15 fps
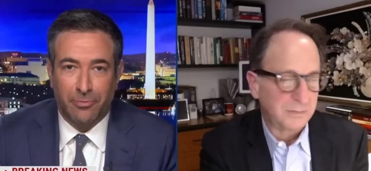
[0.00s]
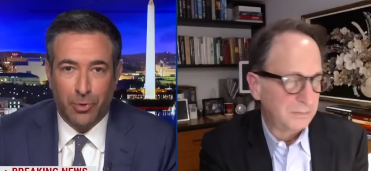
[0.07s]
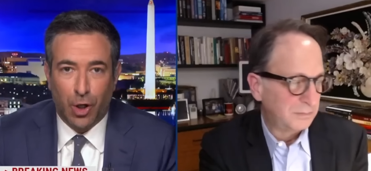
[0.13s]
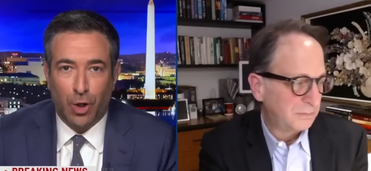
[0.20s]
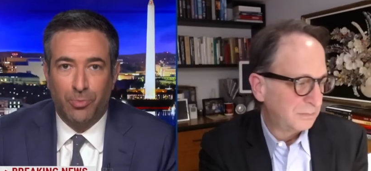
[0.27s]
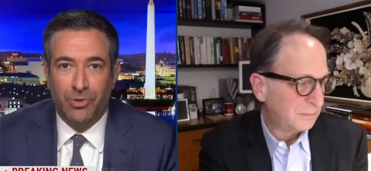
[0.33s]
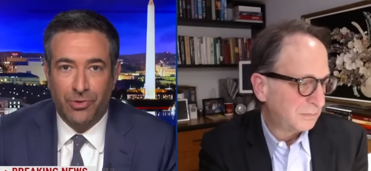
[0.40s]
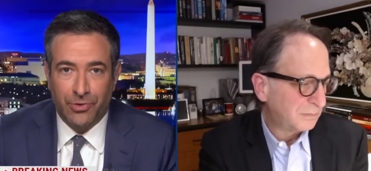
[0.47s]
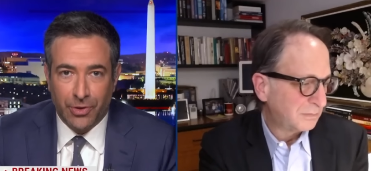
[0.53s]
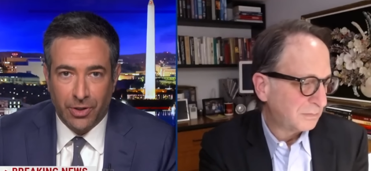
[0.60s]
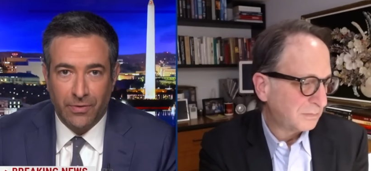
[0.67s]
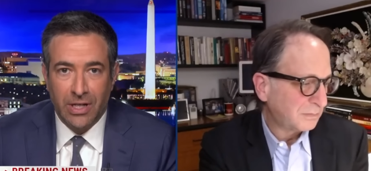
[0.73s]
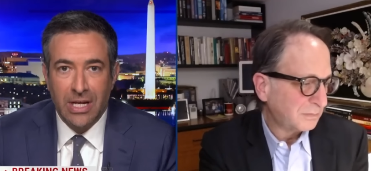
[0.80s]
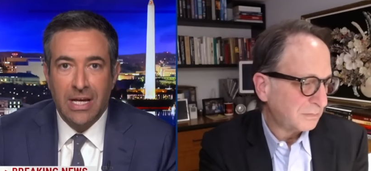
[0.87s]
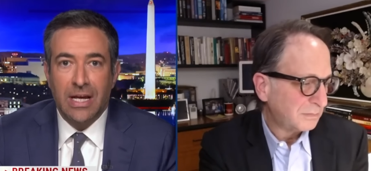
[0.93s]
Speaker 1: probes. He
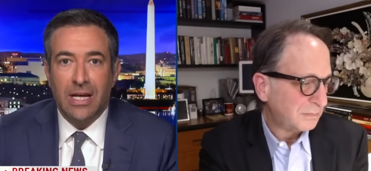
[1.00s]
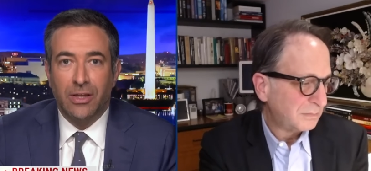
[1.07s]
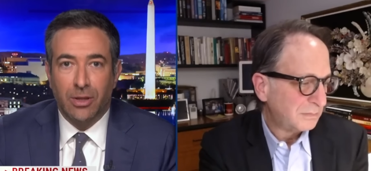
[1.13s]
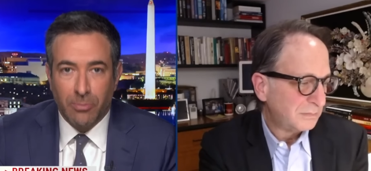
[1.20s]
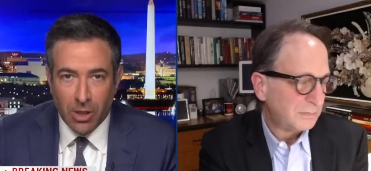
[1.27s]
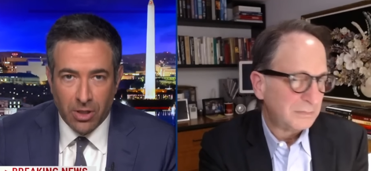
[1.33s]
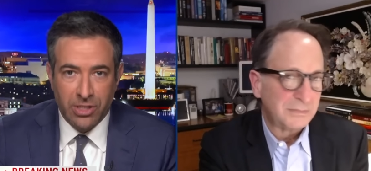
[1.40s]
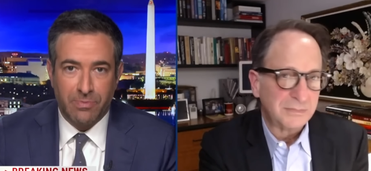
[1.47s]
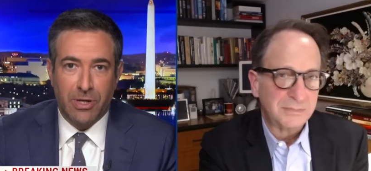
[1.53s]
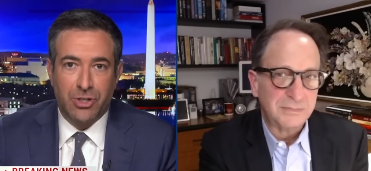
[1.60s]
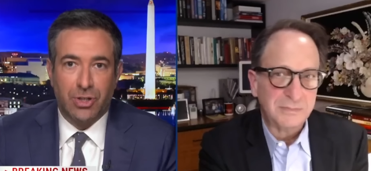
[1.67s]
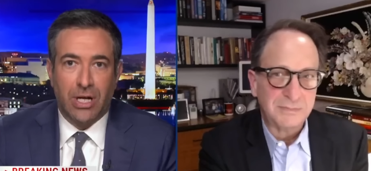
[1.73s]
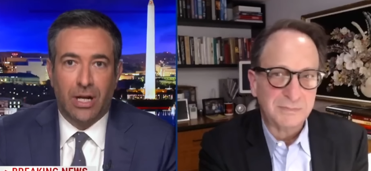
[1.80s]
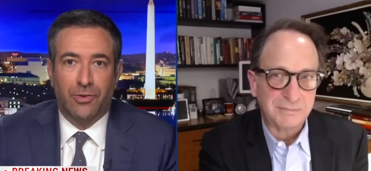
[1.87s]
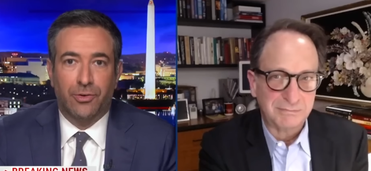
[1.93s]
served in the Mueller
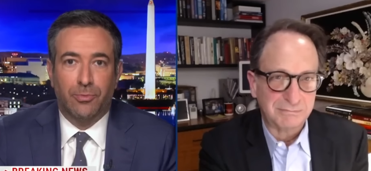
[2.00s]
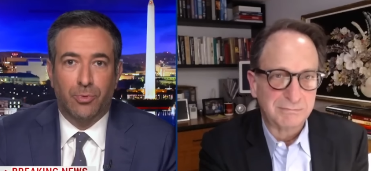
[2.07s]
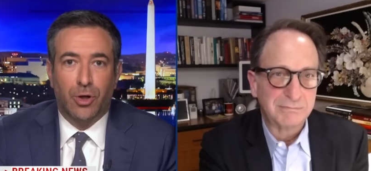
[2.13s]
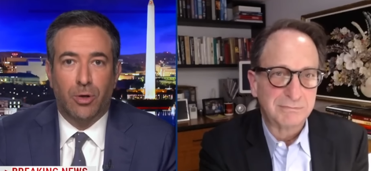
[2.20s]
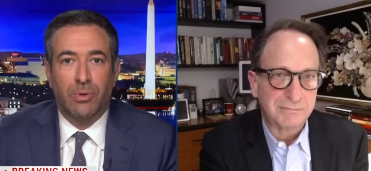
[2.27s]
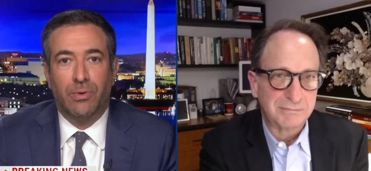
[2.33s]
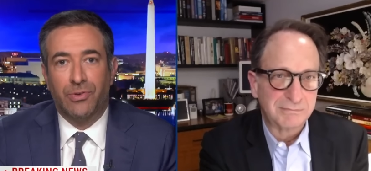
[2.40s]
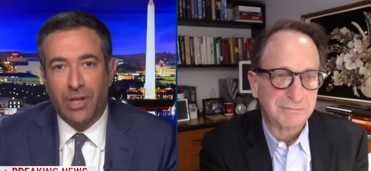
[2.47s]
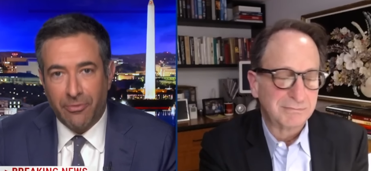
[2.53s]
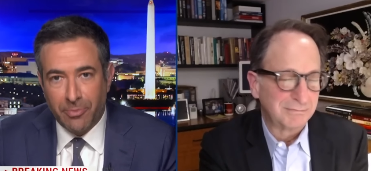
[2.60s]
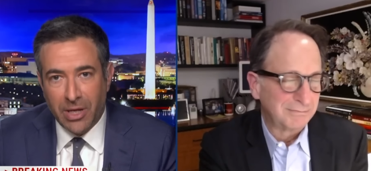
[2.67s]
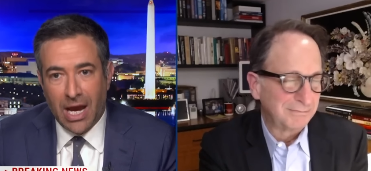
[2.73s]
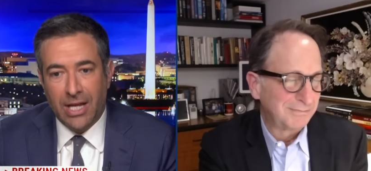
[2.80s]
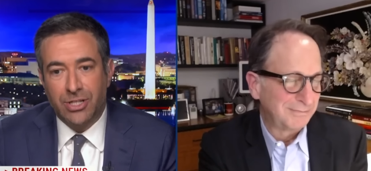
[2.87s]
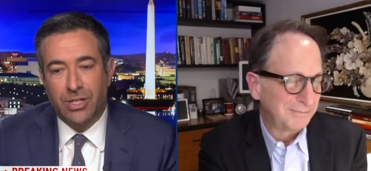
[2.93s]
special counsel probe. He was
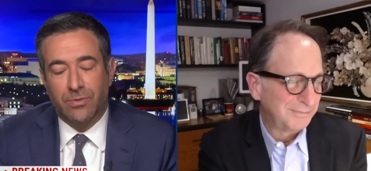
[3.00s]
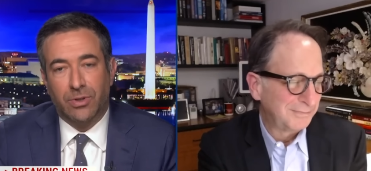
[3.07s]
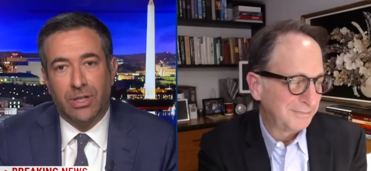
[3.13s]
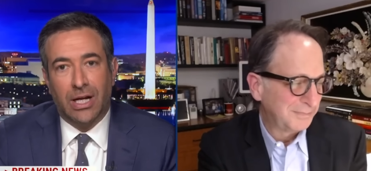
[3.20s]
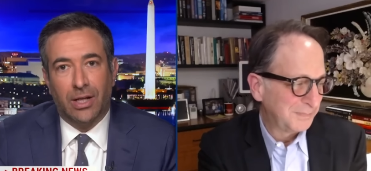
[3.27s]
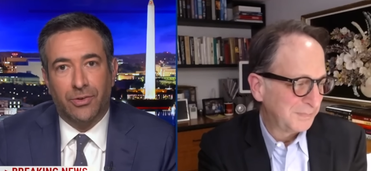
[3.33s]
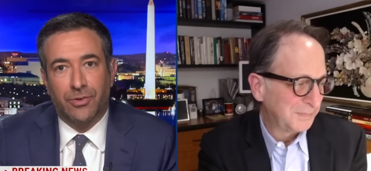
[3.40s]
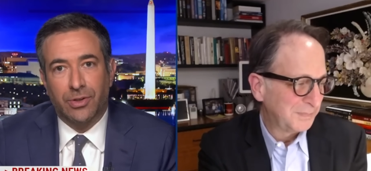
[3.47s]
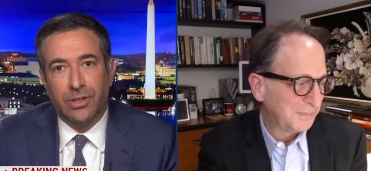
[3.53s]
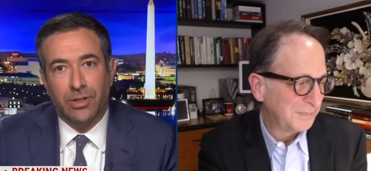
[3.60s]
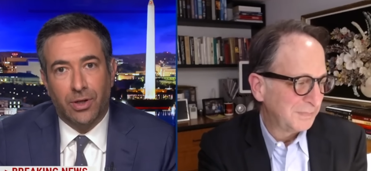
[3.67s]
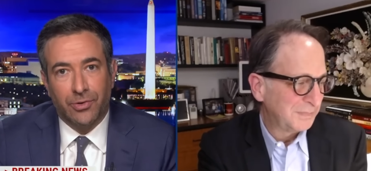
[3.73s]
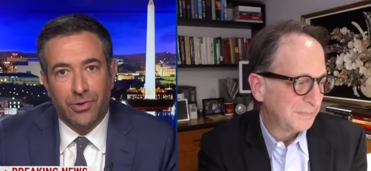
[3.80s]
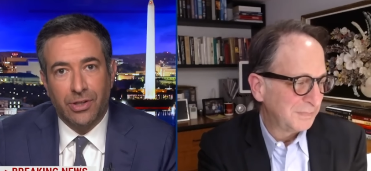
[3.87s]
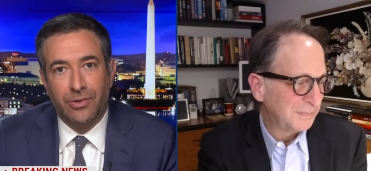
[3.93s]
FBI general counsel. He
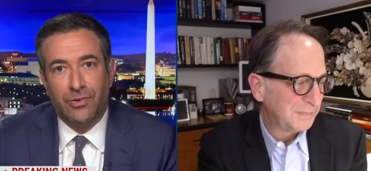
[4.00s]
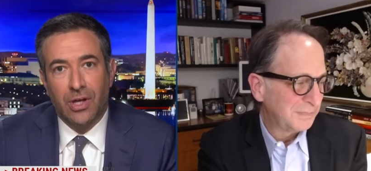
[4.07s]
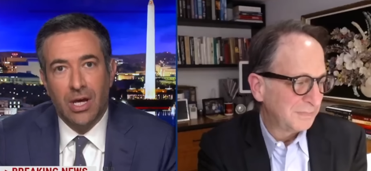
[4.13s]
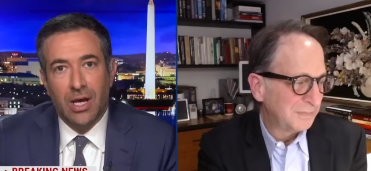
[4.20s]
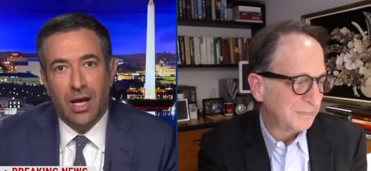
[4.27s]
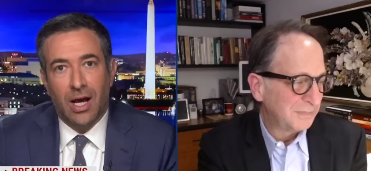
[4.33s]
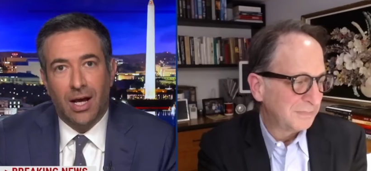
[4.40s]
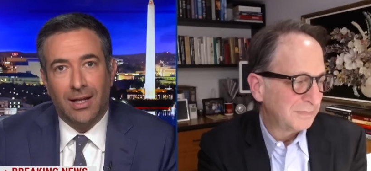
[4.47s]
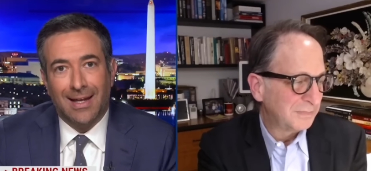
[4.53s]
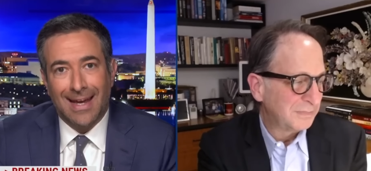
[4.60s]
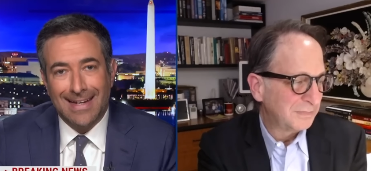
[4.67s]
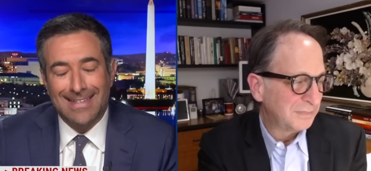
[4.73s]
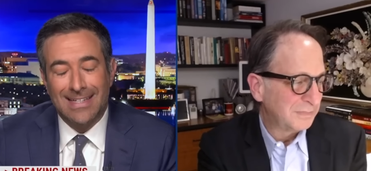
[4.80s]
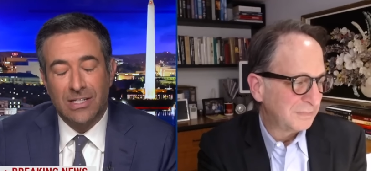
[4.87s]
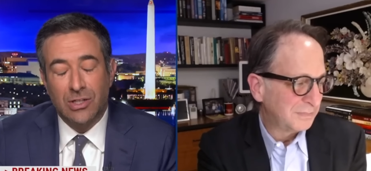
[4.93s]
knows these uh,
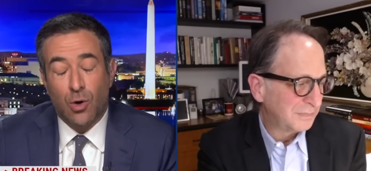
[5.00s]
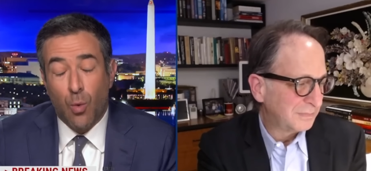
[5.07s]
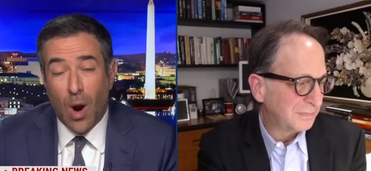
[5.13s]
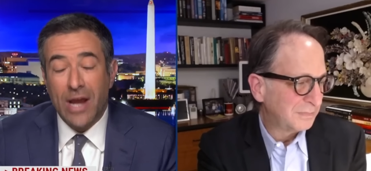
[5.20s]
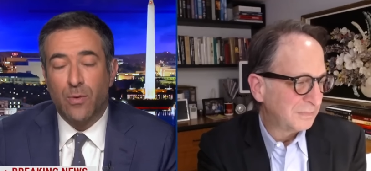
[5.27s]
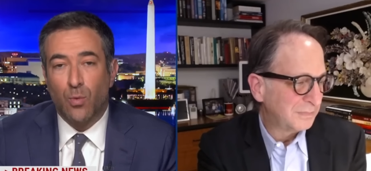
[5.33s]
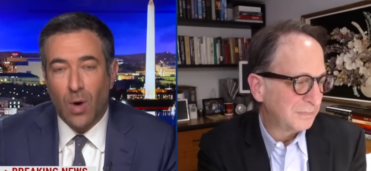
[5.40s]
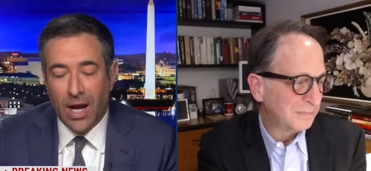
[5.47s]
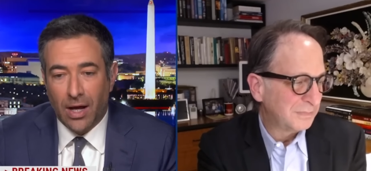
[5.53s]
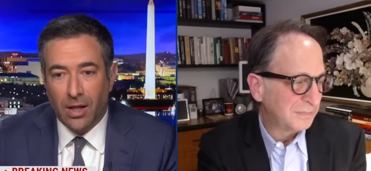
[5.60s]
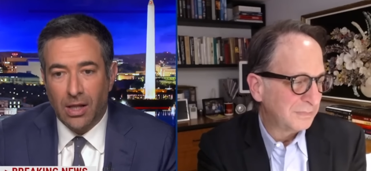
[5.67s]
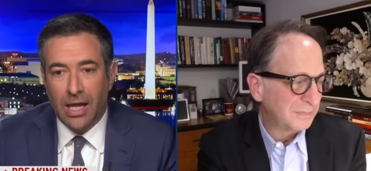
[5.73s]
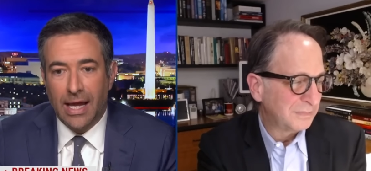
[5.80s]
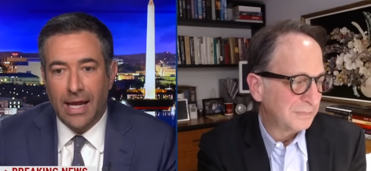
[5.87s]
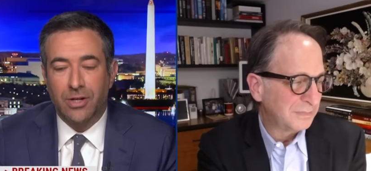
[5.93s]
cases quite
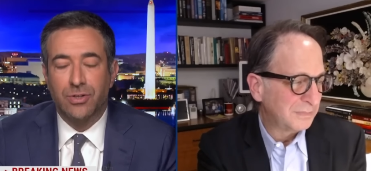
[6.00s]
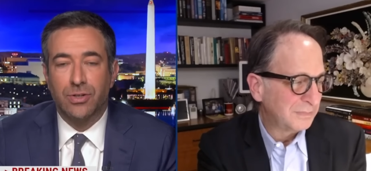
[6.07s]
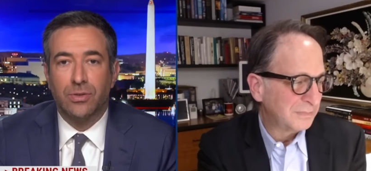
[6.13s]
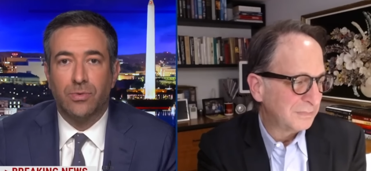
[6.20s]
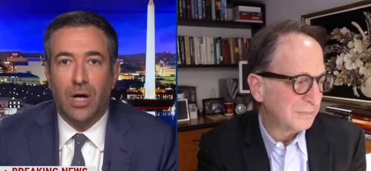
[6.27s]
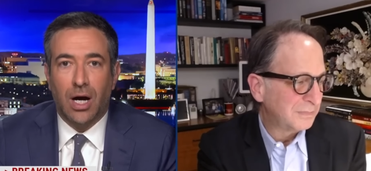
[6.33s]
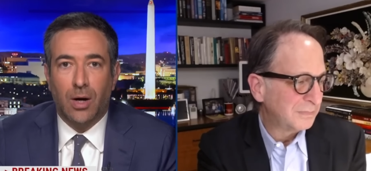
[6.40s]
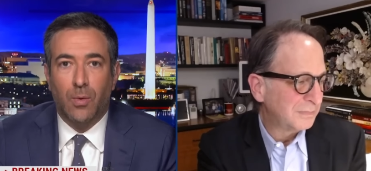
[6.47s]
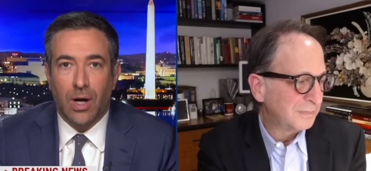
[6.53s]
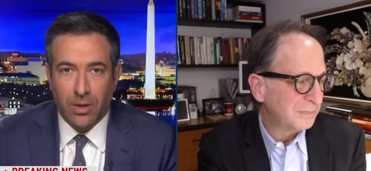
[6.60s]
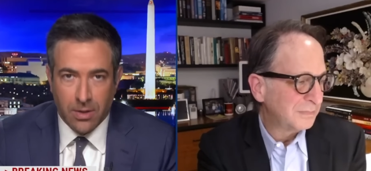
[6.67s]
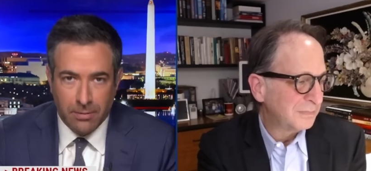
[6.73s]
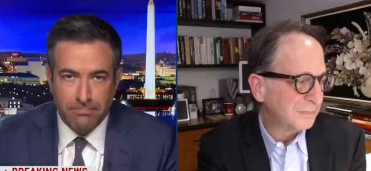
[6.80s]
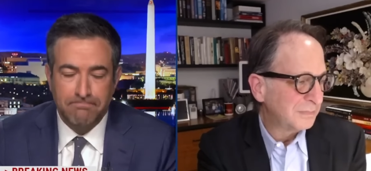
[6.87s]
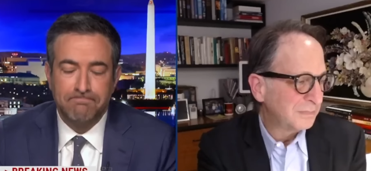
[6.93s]
well. Andrew, uh,
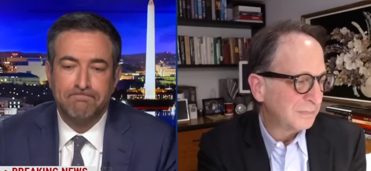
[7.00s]
welcome